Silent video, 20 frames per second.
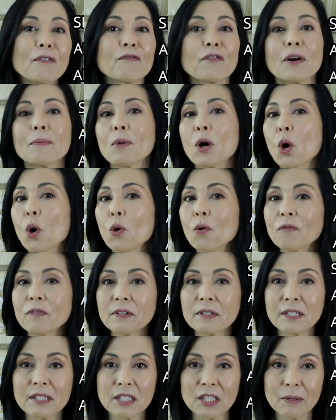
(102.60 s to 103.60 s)
from
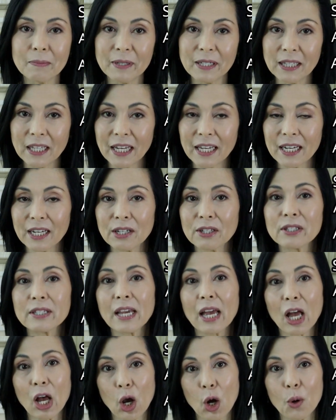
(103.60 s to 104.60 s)
overstimulating
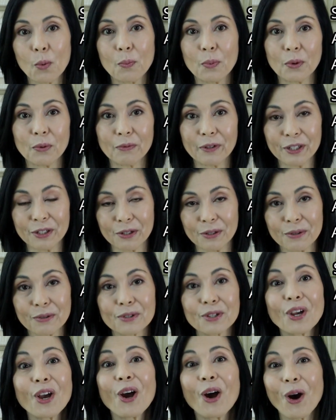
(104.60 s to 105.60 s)
to help
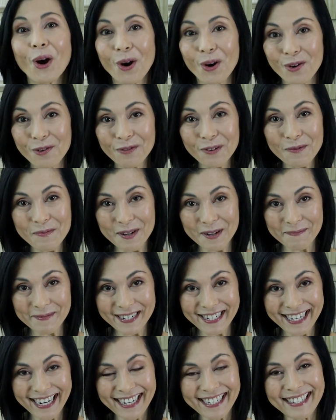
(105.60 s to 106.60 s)
reduce
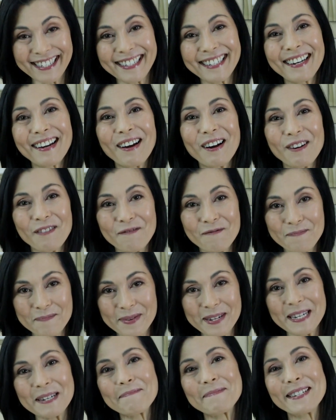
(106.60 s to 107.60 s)
overpigmentation of
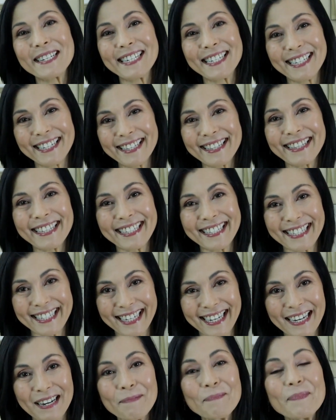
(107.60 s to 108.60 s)
pigment in the
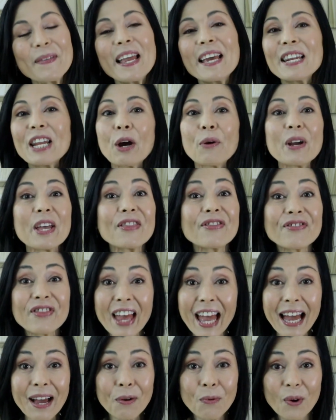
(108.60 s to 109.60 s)
skin. Now, in
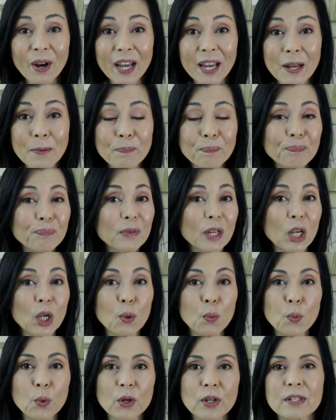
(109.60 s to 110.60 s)
that way,
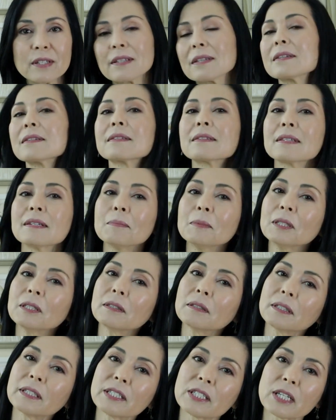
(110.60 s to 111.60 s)
it works
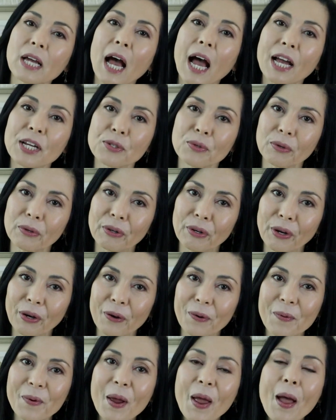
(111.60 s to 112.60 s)
similarly to
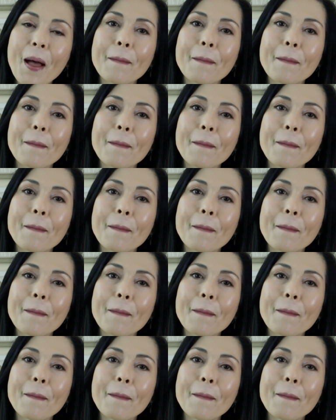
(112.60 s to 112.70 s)
hydroquinone,